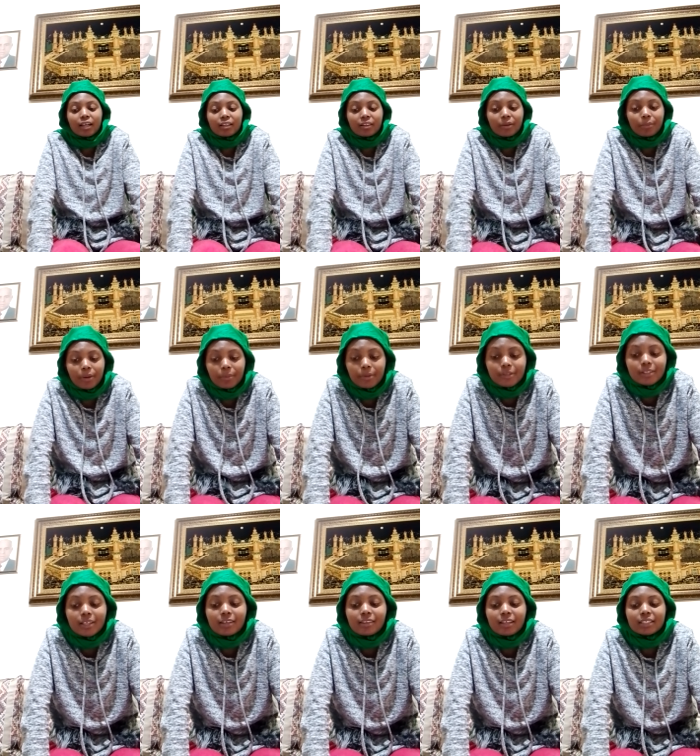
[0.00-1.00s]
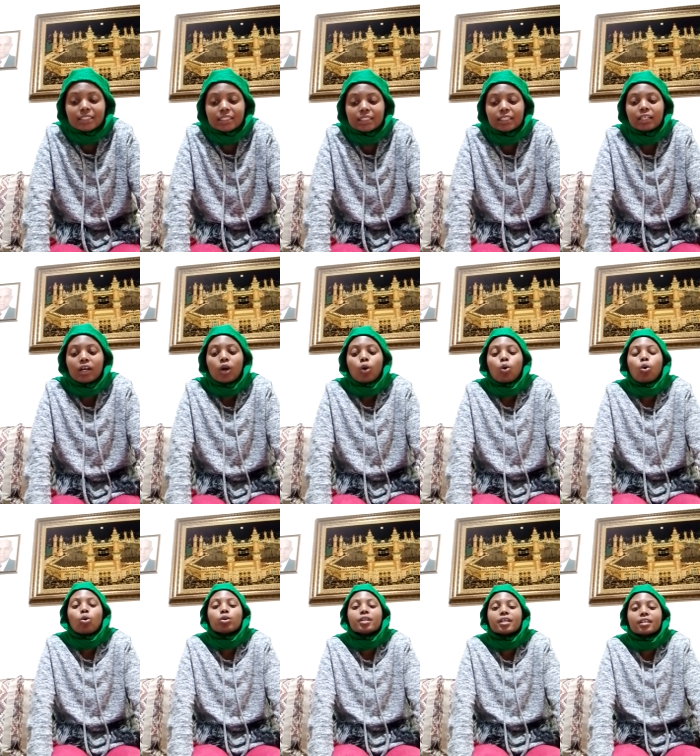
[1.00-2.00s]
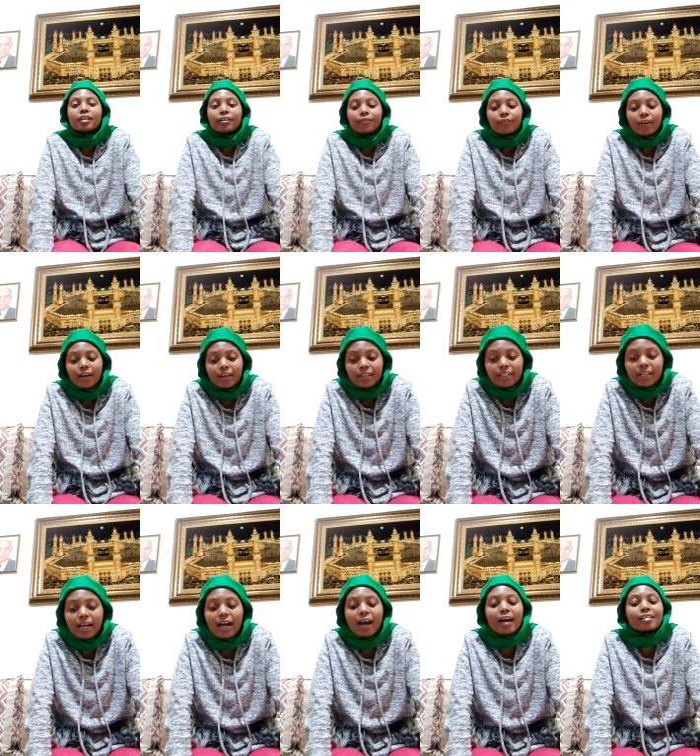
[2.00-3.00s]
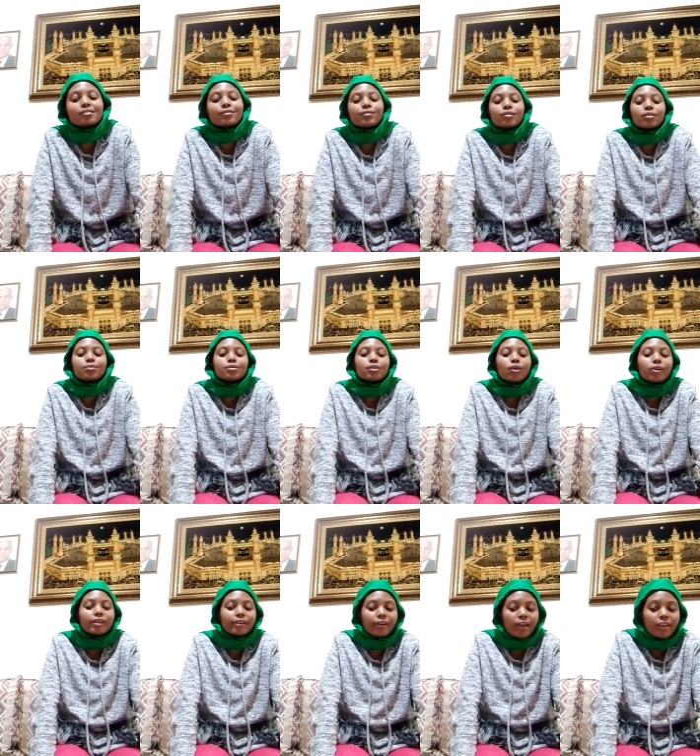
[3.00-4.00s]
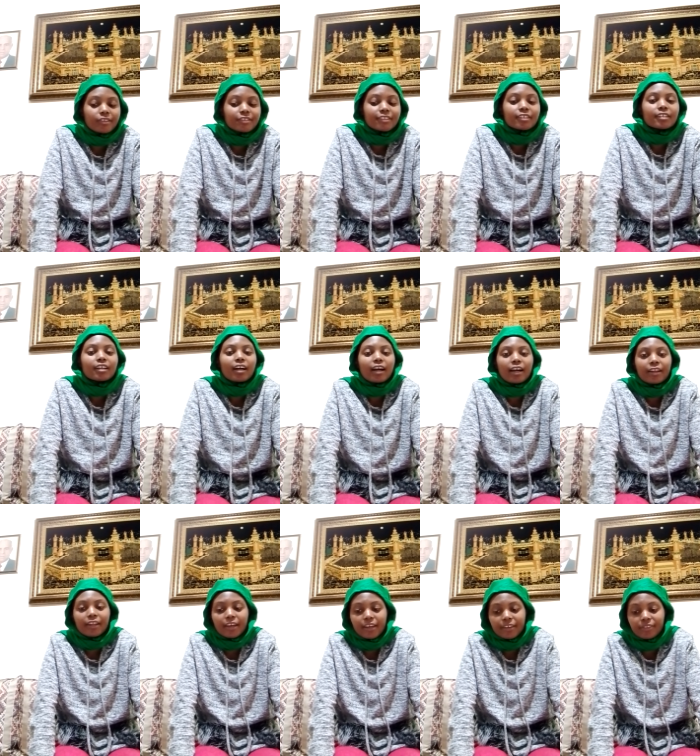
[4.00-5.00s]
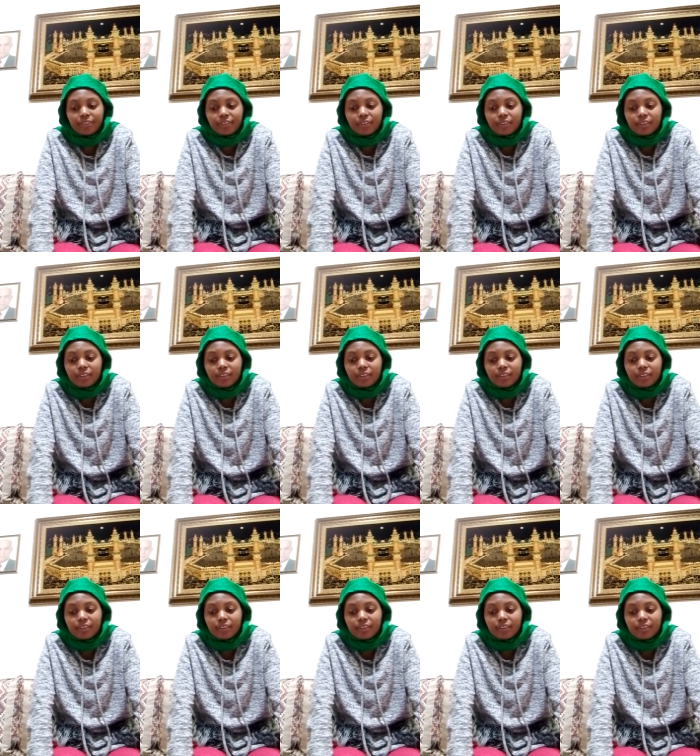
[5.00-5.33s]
And the Bible says that who delivered us from so great a death